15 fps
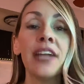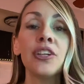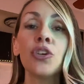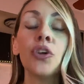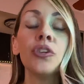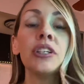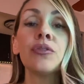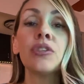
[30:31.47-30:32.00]
And
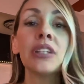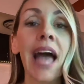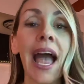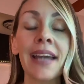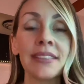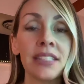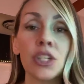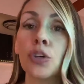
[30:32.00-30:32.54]
you're only
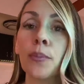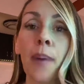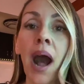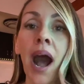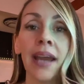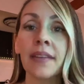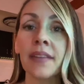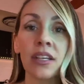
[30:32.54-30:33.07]
relaxing your
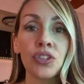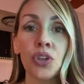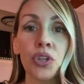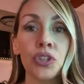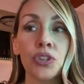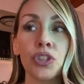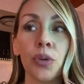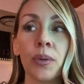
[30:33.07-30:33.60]
body. That's
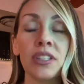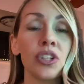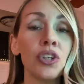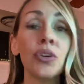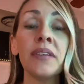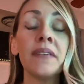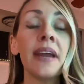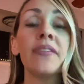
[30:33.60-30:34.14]
all you're doing.
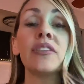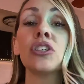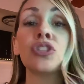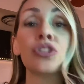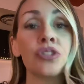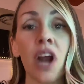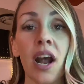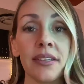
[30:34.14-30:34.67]
So you don't even have to
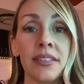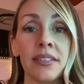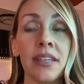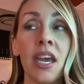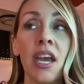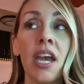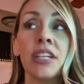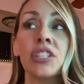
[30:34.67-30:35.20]

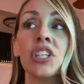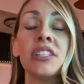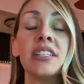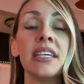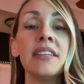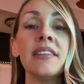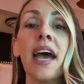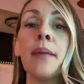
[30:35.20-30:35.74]
trust.
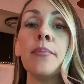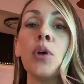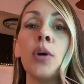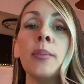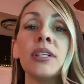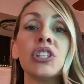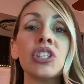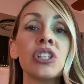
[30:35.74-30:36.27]
Just in that
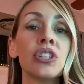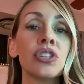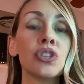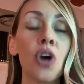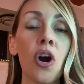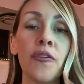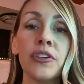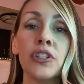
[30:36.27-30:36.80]
moment,
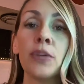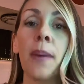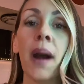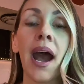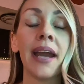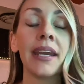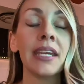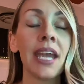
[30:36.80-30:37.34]
just soften your
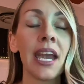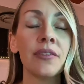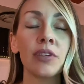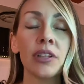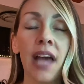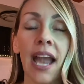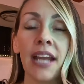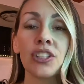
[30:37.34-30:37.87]
body
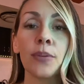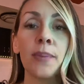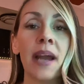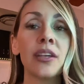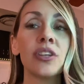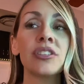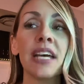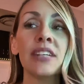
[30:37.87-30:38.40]
and relax your
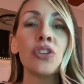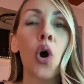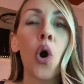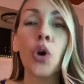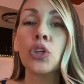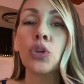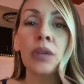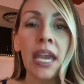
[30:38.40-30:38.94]
body, because that's
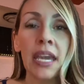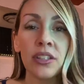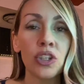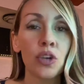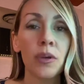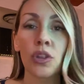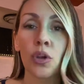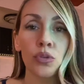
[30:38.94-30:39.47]
all you
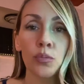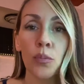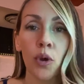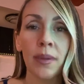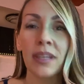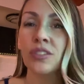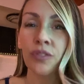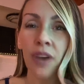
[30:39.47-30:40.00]
can do in those
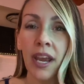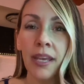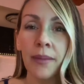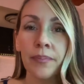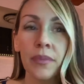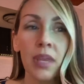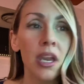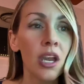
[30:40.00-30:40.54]
moments,
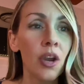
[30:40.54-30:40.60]
right?